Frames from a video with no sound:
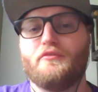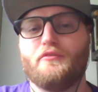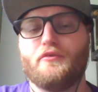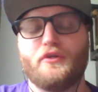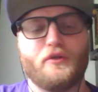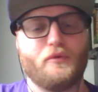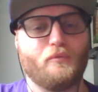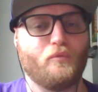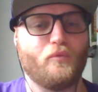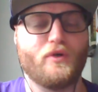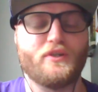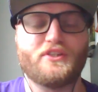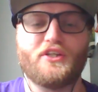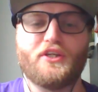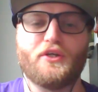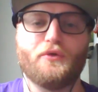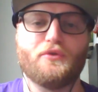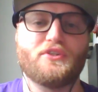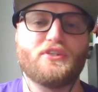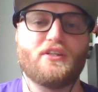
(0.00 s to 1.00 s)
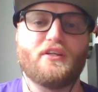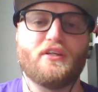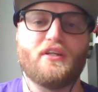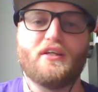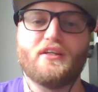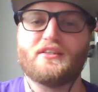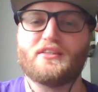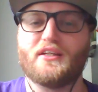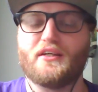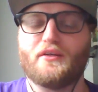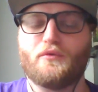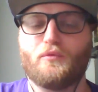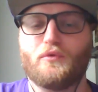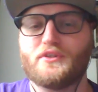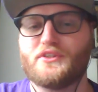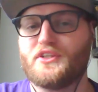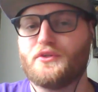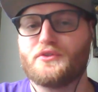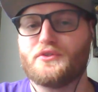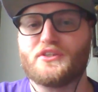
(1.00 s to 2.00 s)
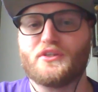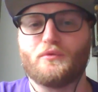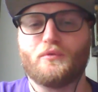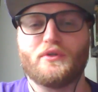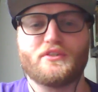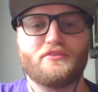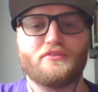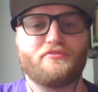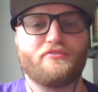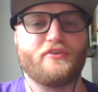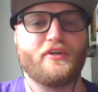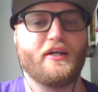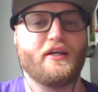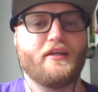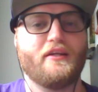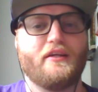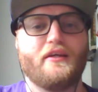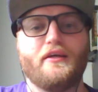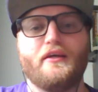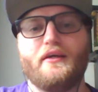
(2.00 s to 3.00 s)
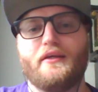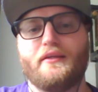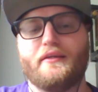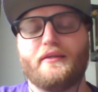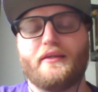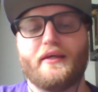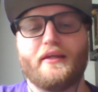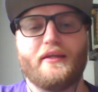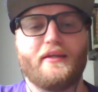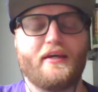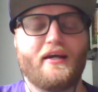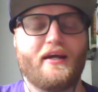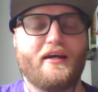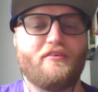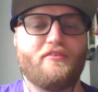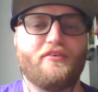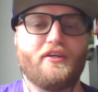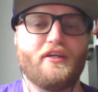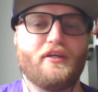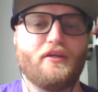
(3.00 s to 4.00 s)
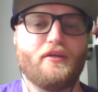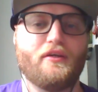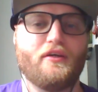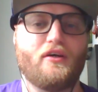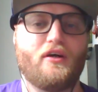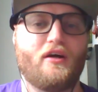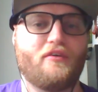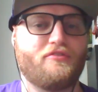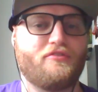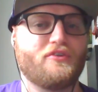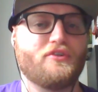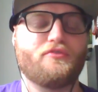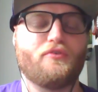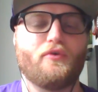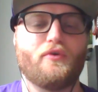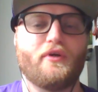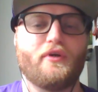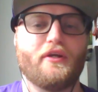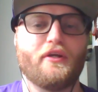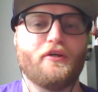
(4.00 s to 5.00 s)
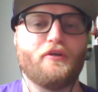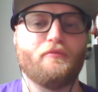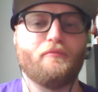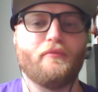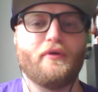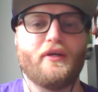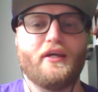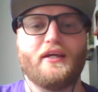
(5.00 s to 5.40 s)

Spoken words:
he said once Houston went to Fred, they didn't have any offers for him.